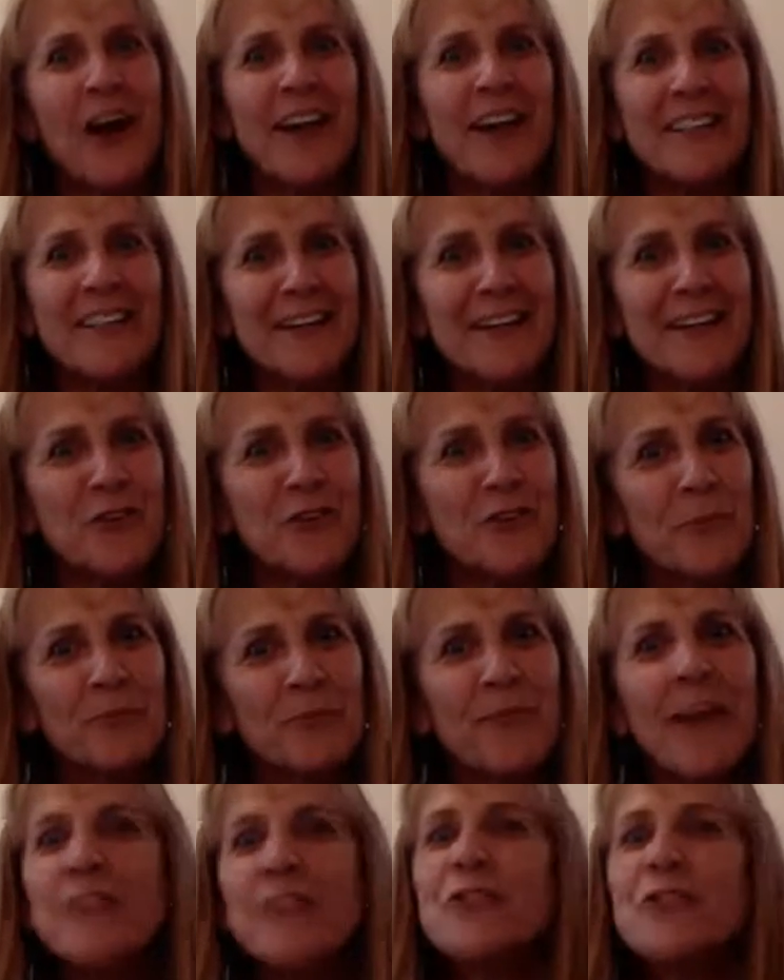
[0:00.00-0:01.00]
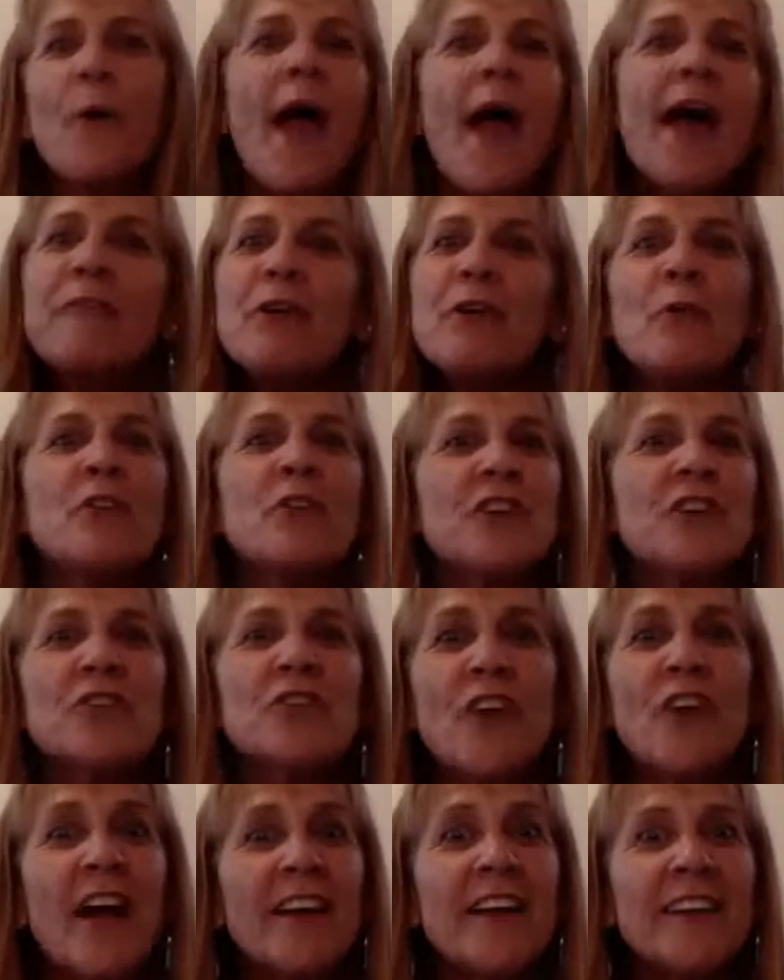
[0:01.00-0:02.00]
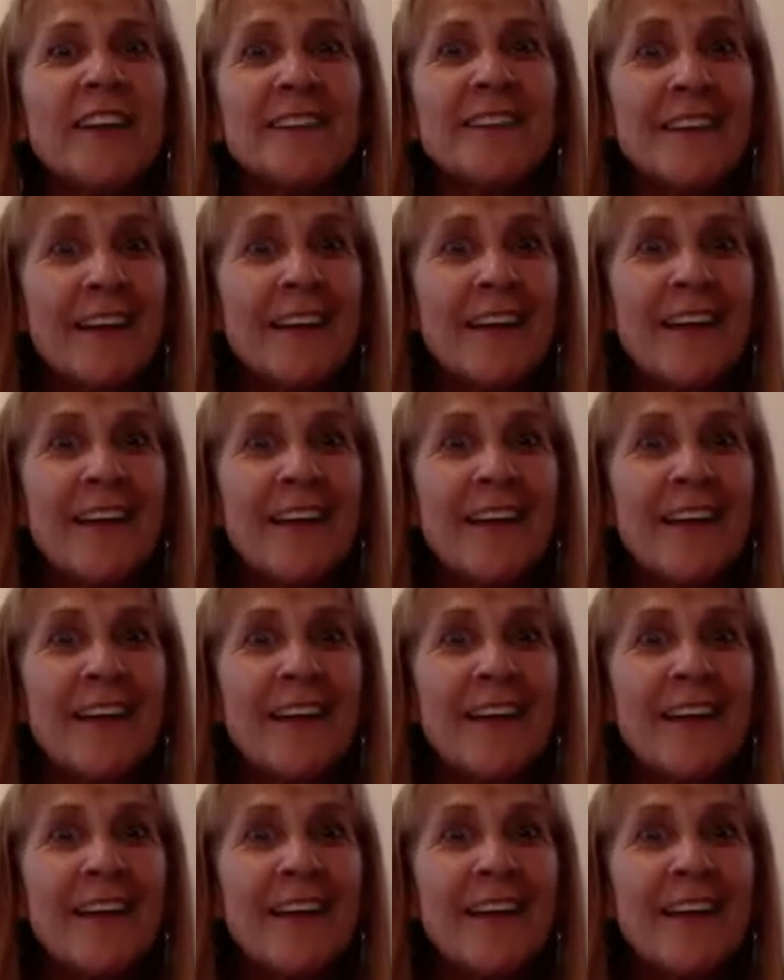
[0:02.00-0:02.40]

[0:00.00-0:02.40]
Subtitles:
ideas. And so everyone's excited.